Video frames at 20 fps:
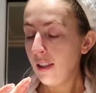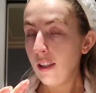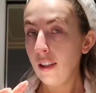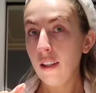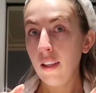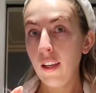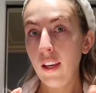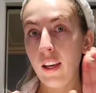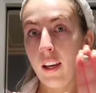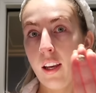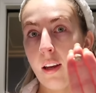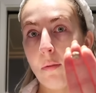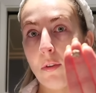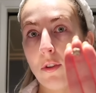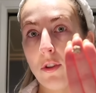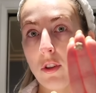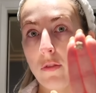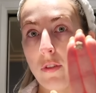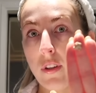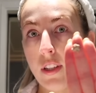Yeah, I'm not
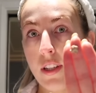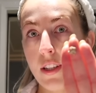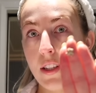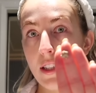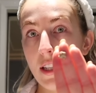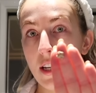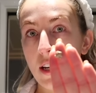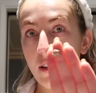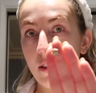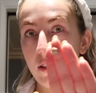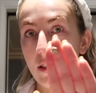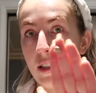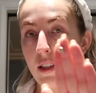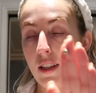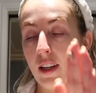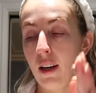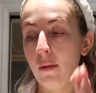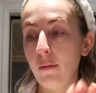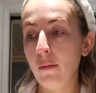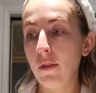sure if you're going to see because this
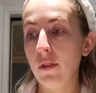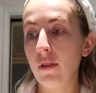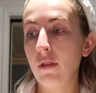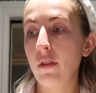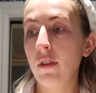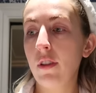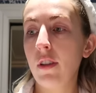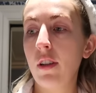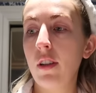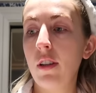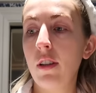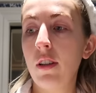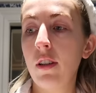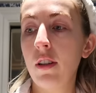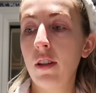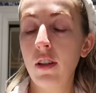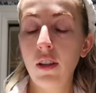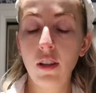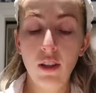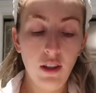camera's not going to
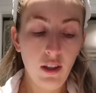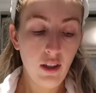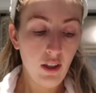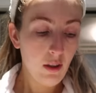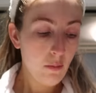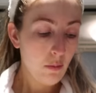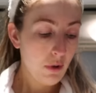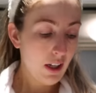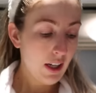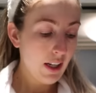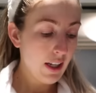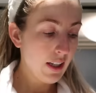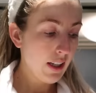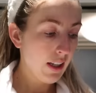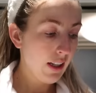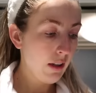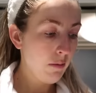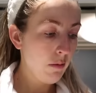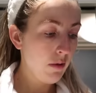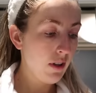play a
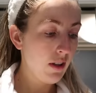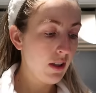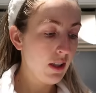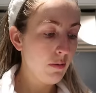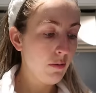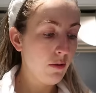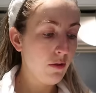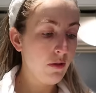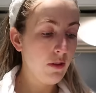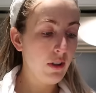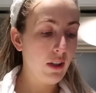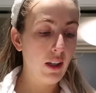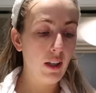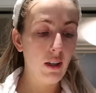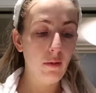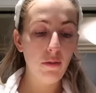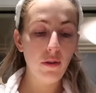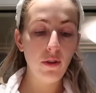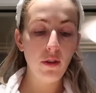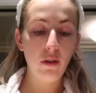game with this morning.
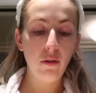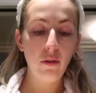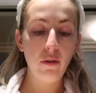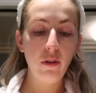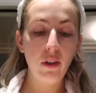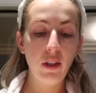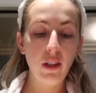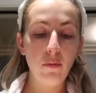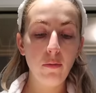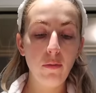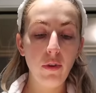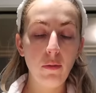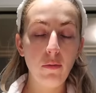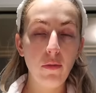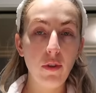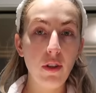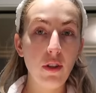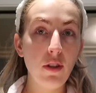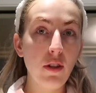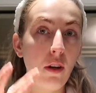I'm sorry I didn't bring
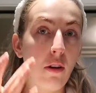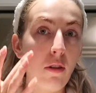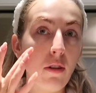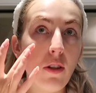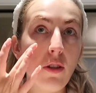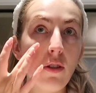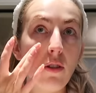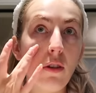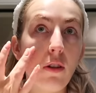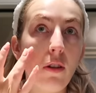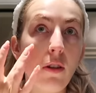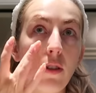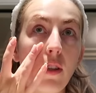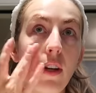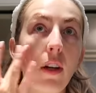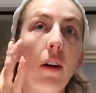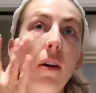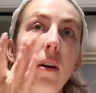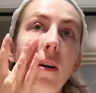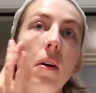my Sony
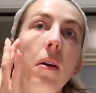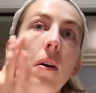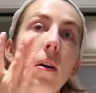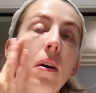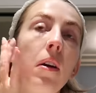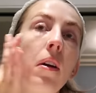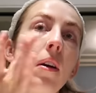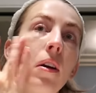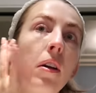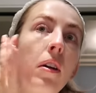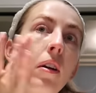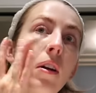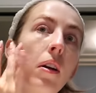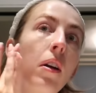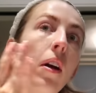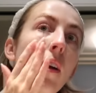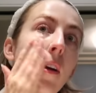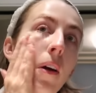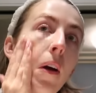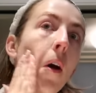charger.
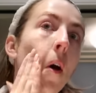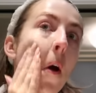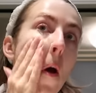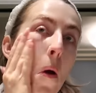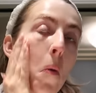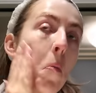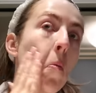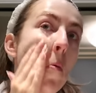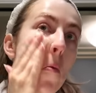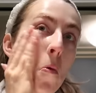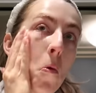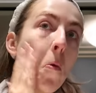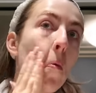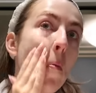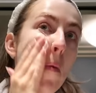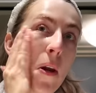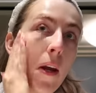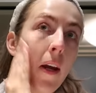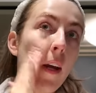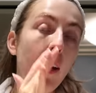Like, I'm
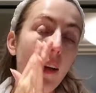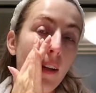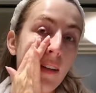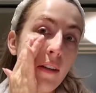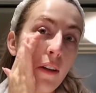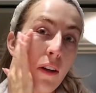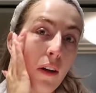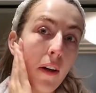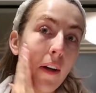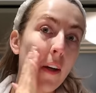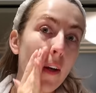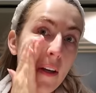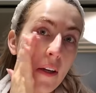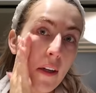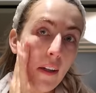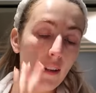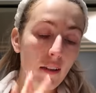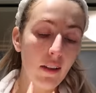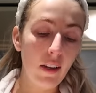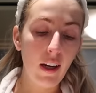normally,
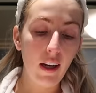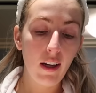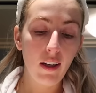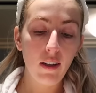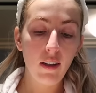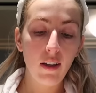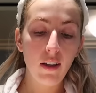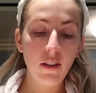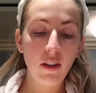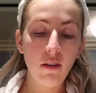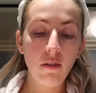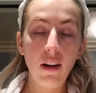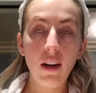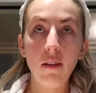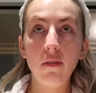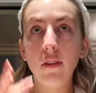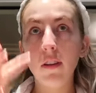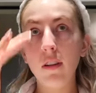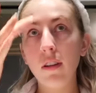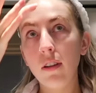like, yeah, I don't
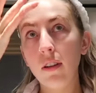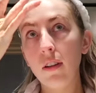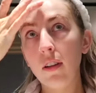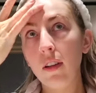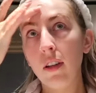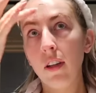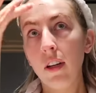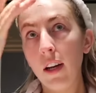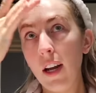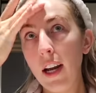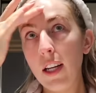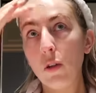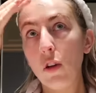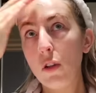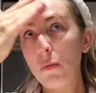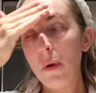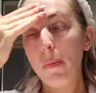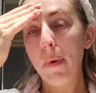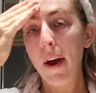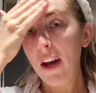ever... It's
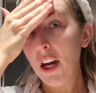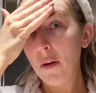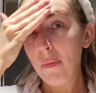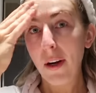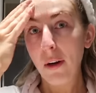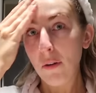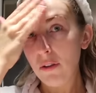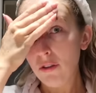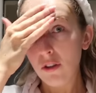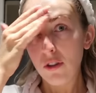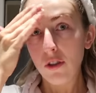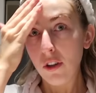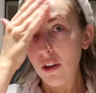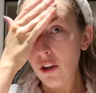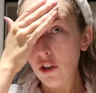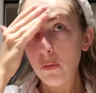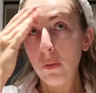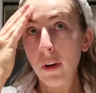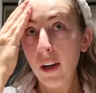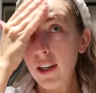because my power bank was on
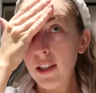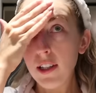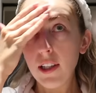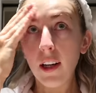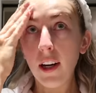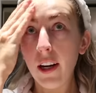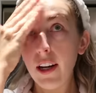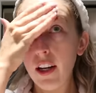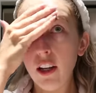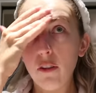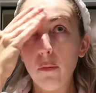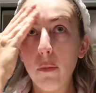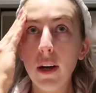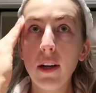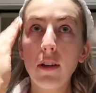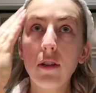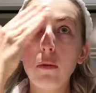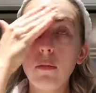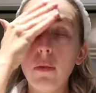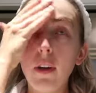charge, basically, and I
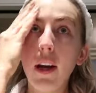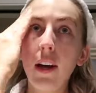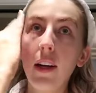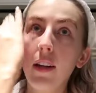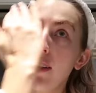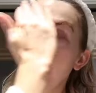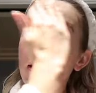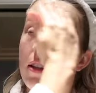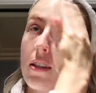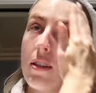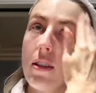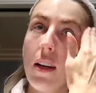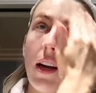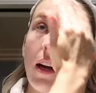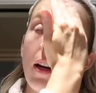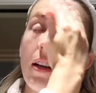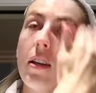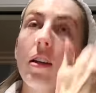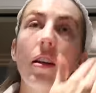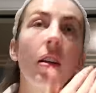picked up that
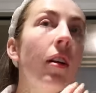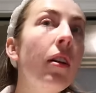instead.